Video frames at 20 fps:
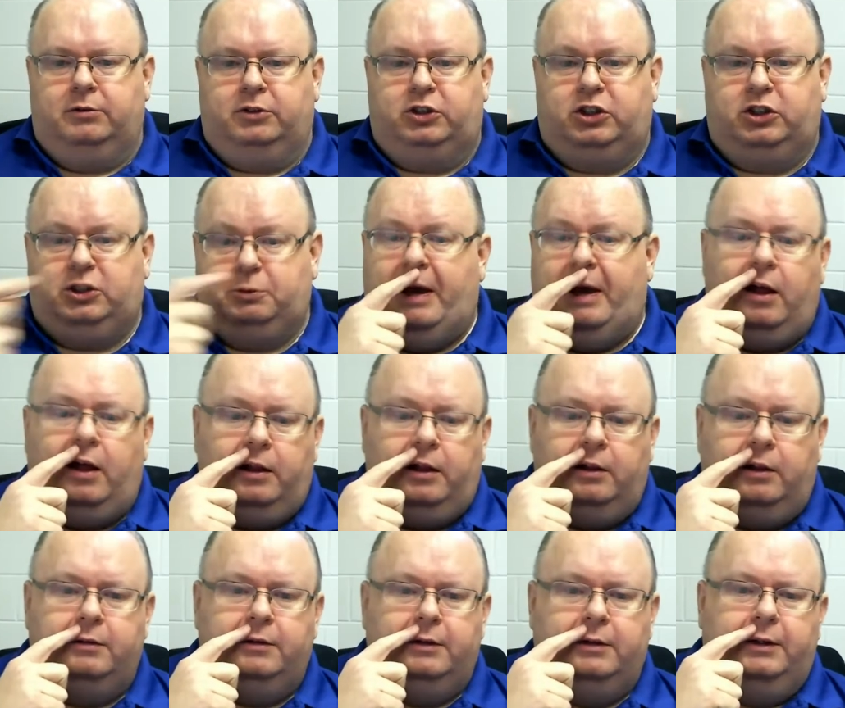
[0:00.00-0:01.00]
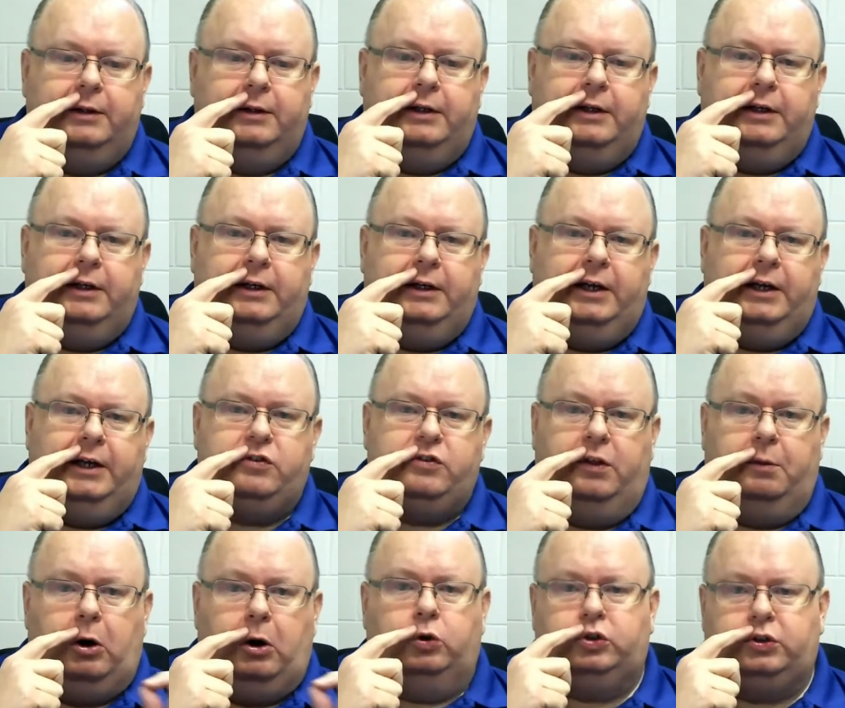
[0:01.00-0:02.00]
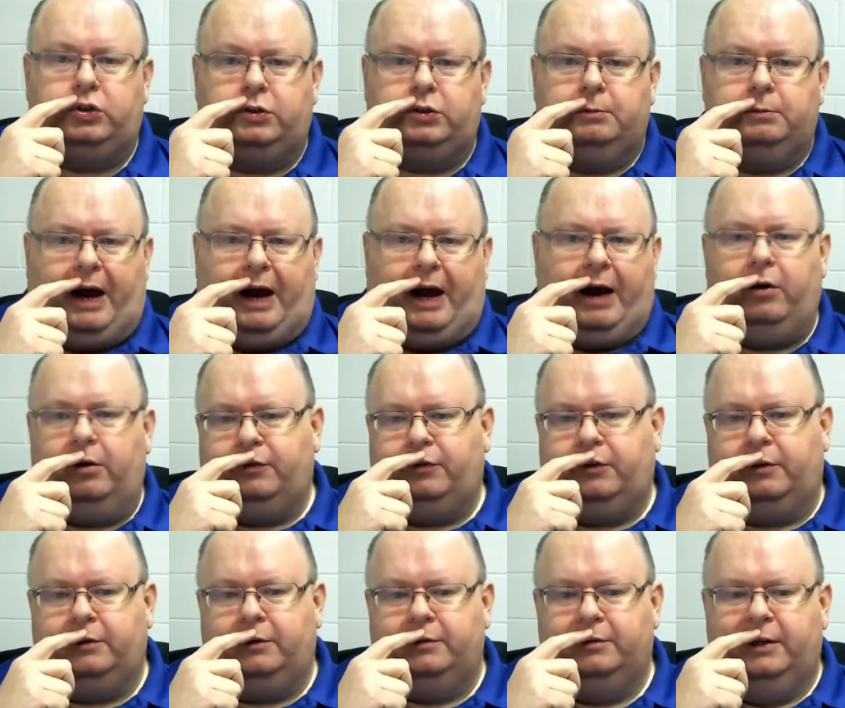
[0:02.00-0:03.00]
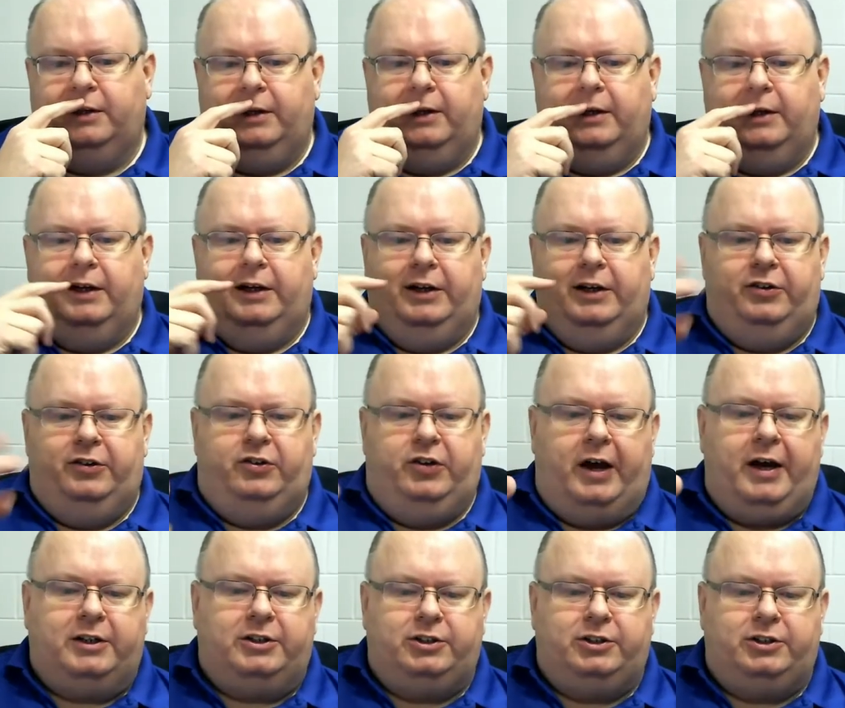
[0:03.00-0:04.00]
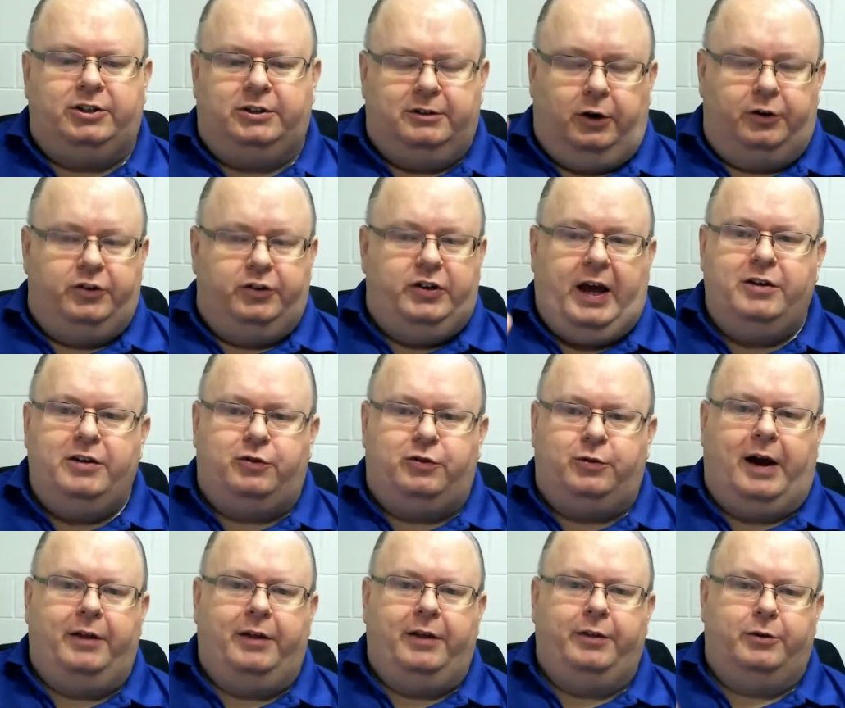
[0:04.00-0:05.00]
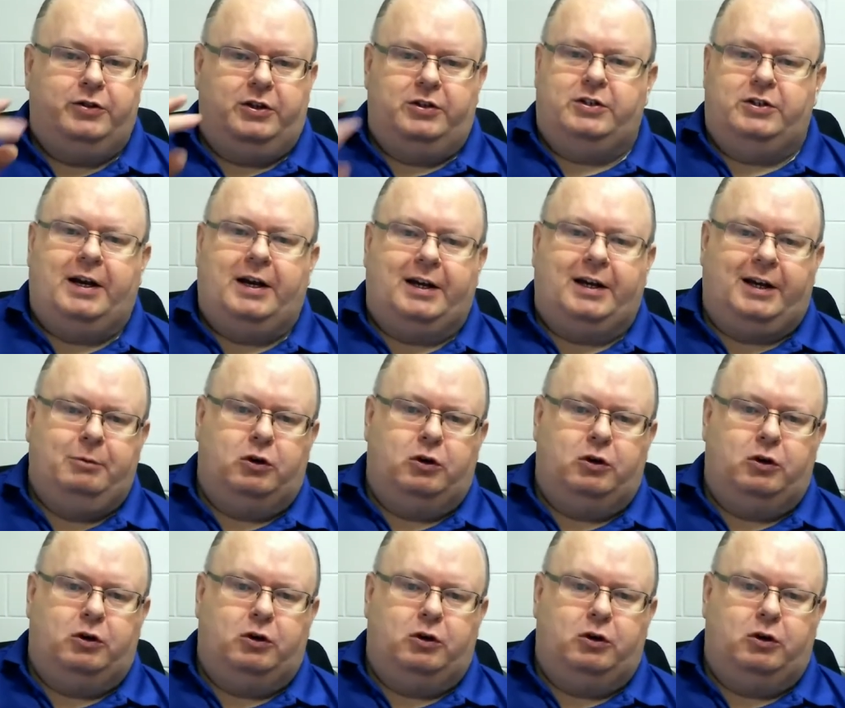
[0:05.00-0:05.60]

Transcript: smell is the most powerful. Touch, or taste rather, is the second